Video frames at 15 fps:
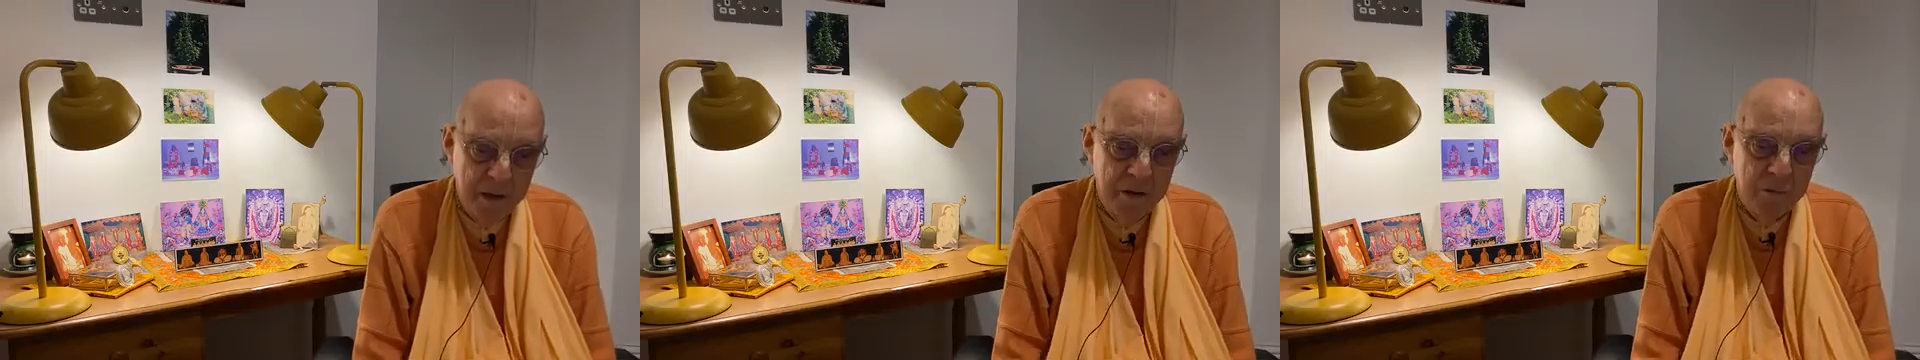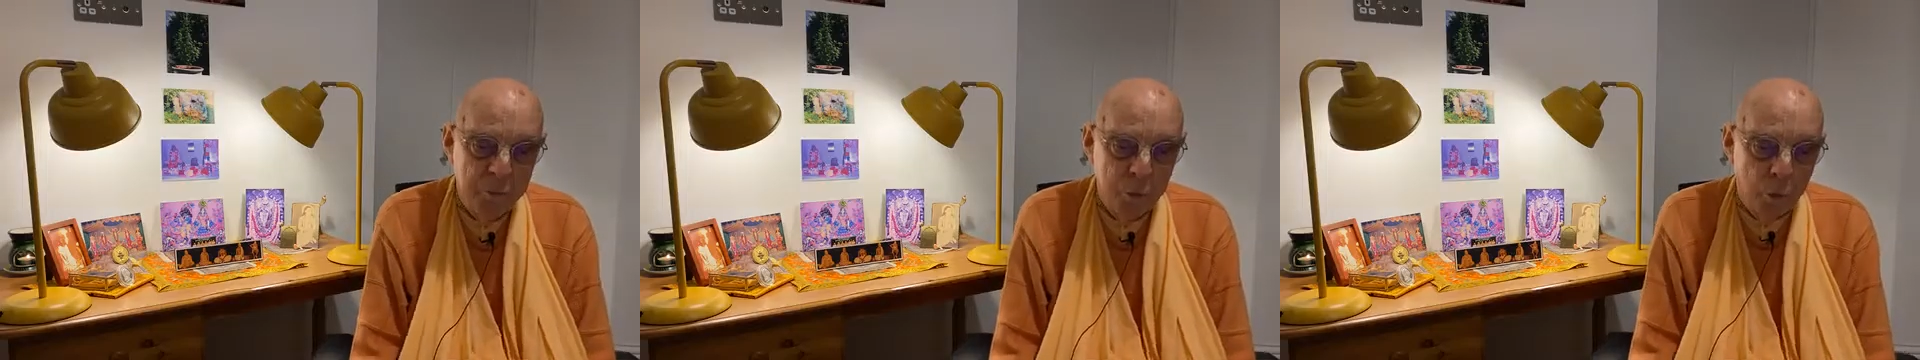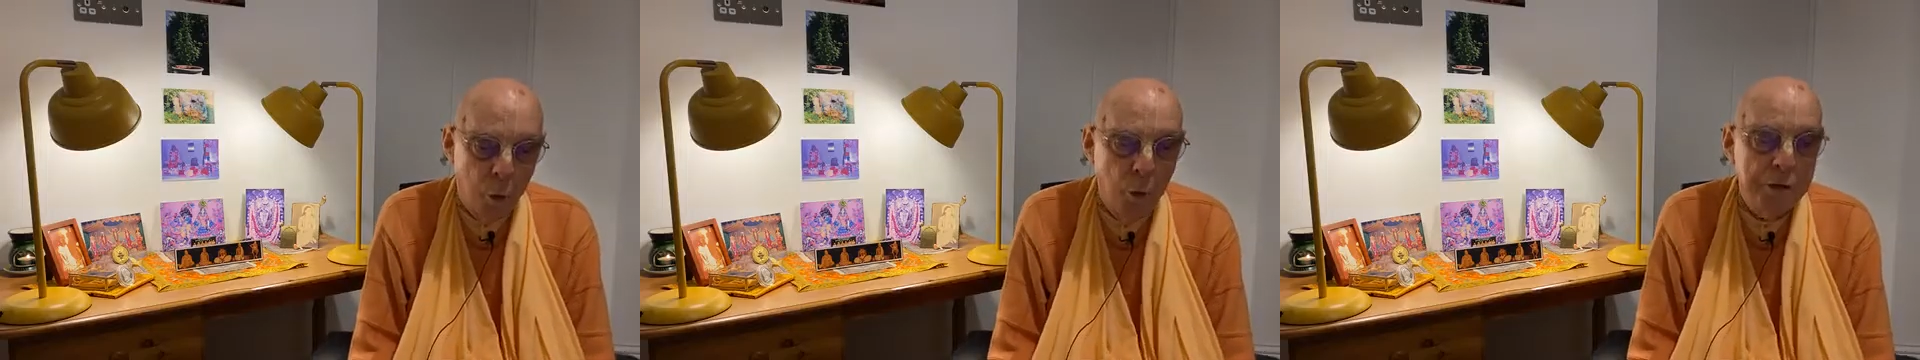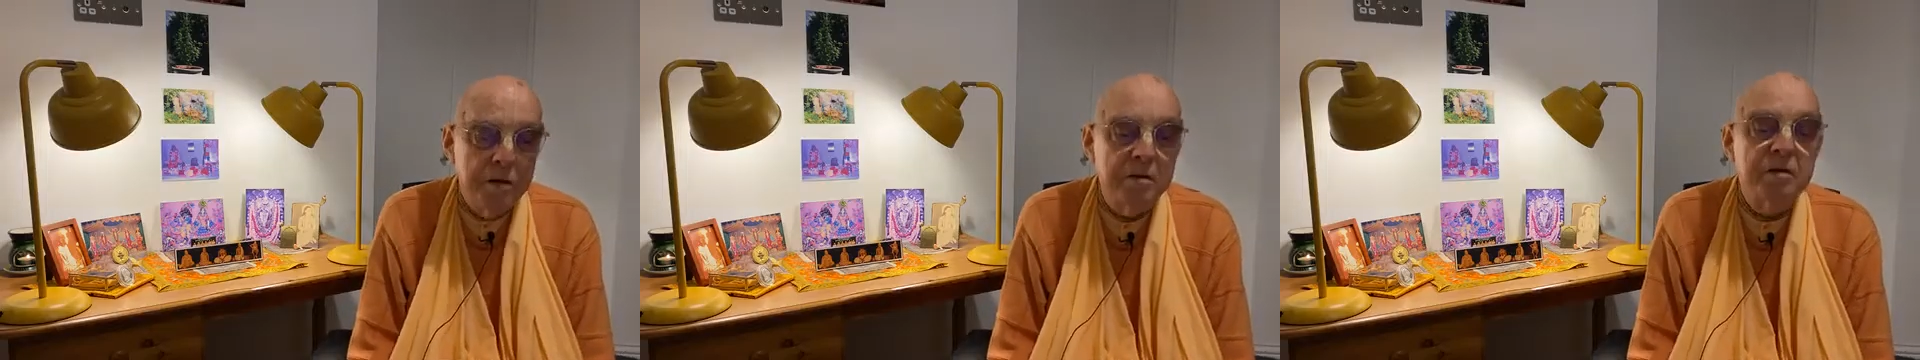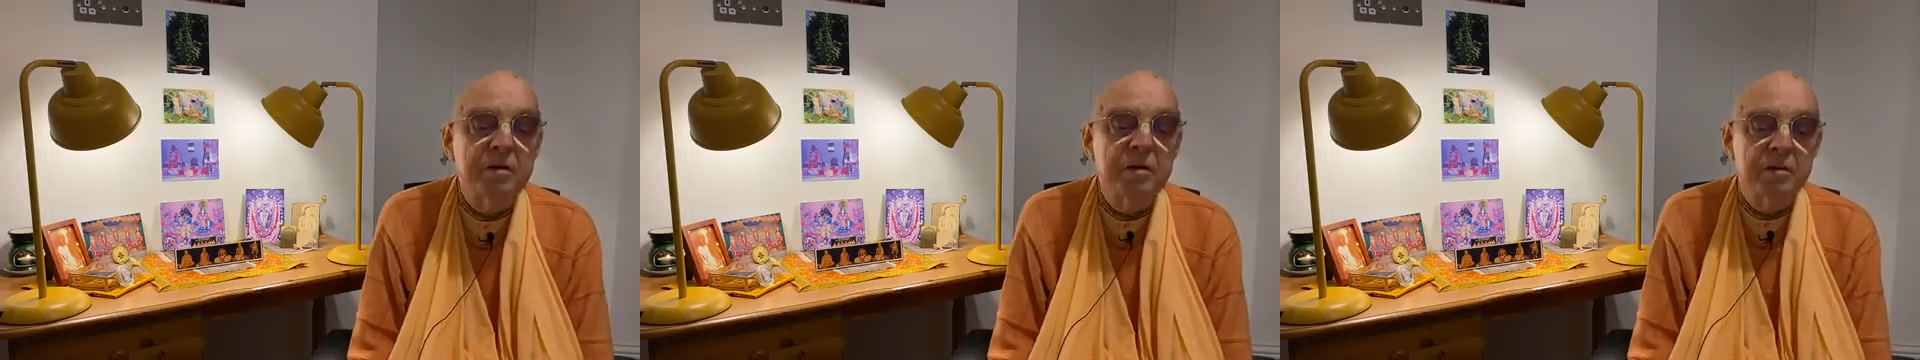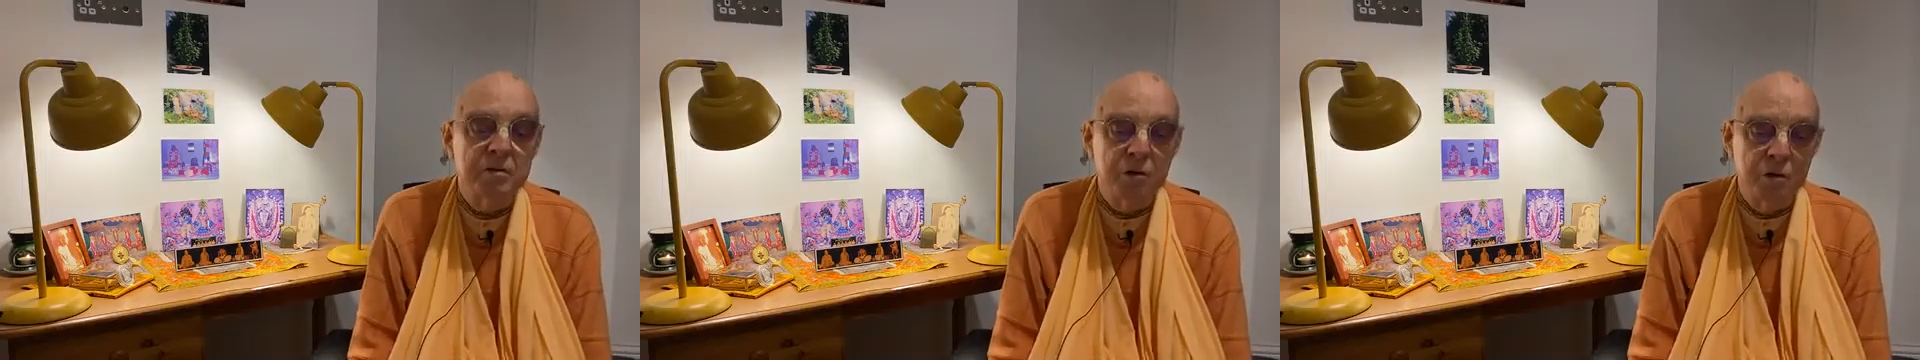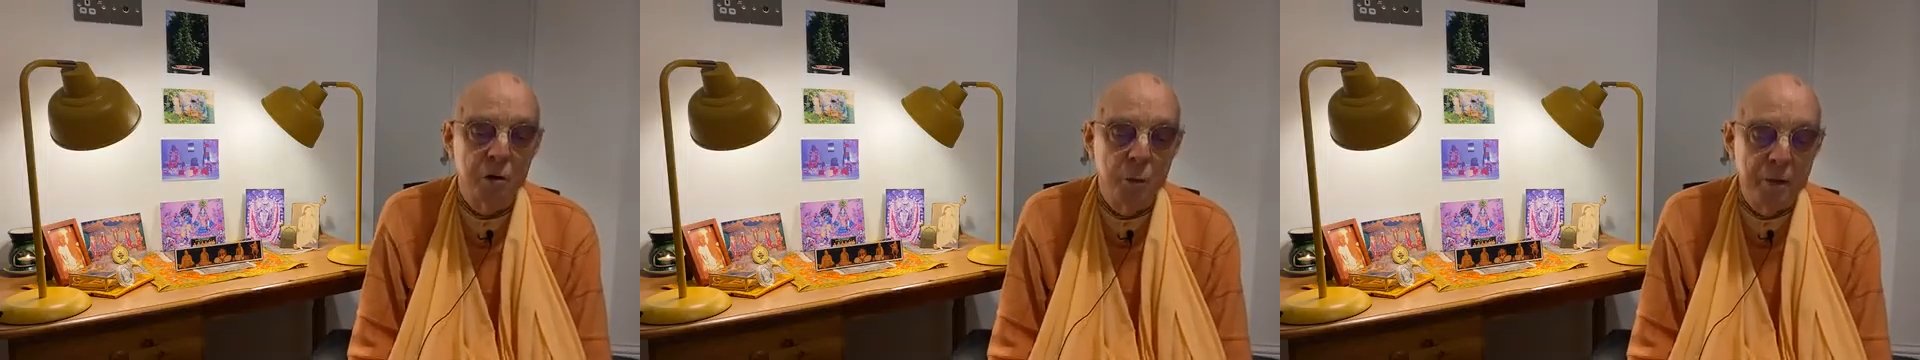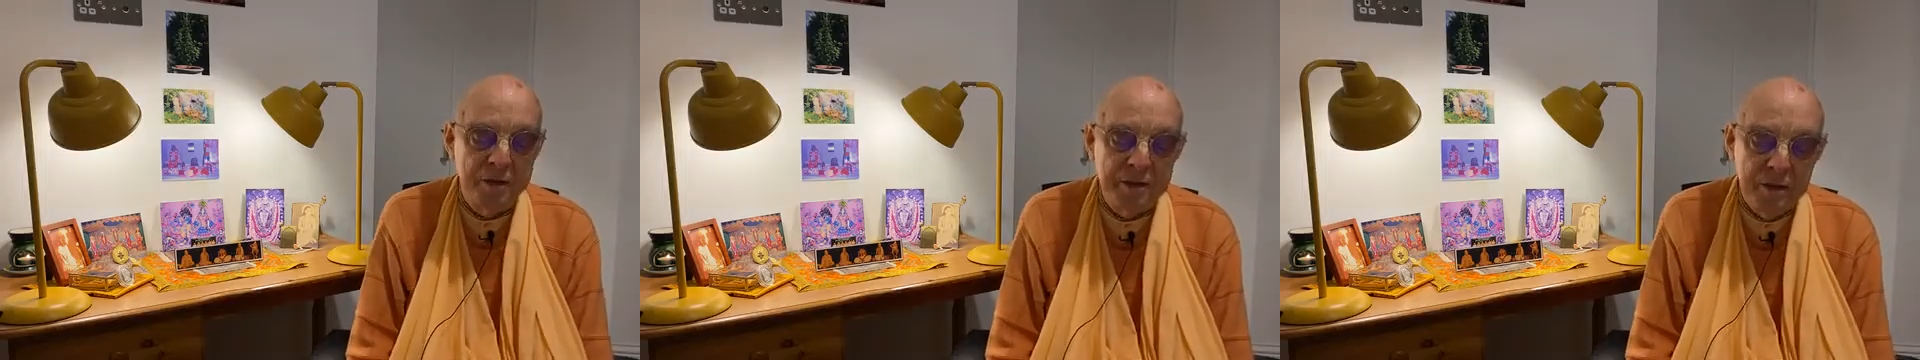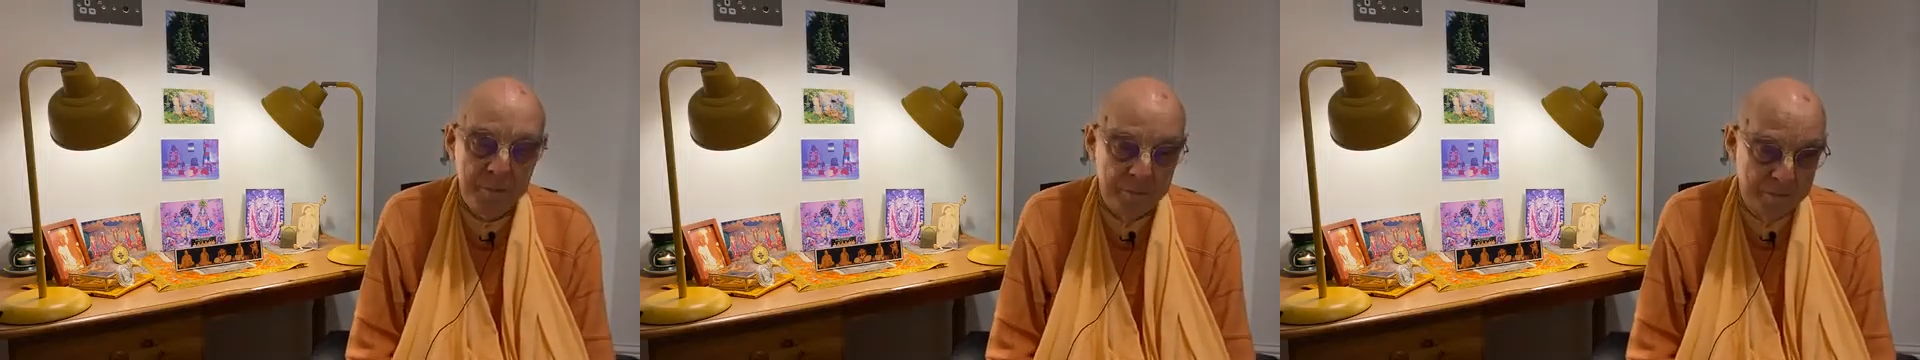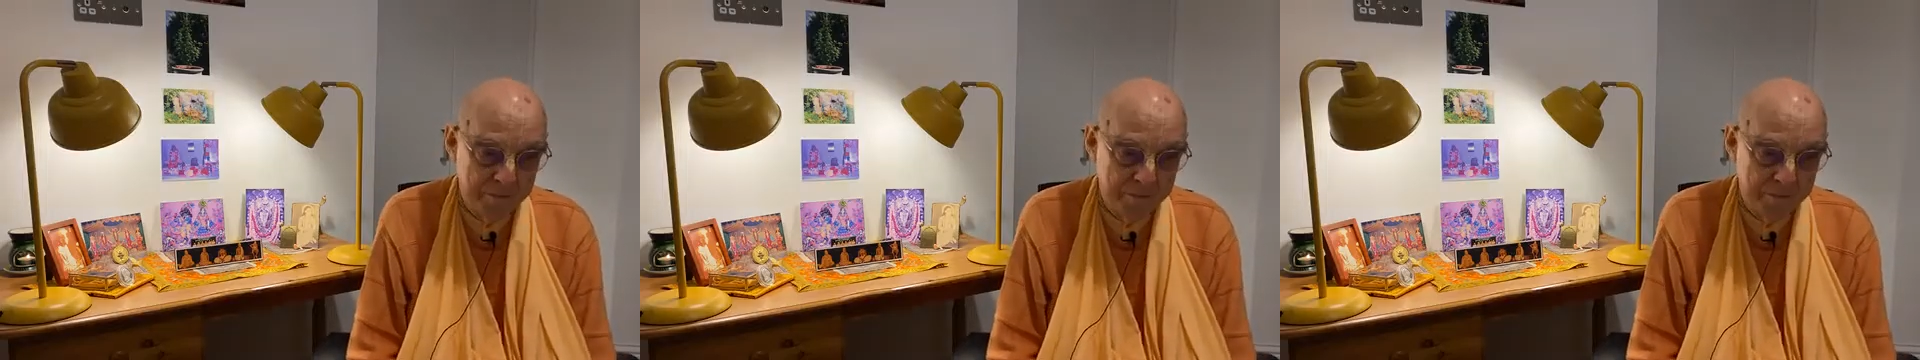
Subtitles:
were ordered to go with him.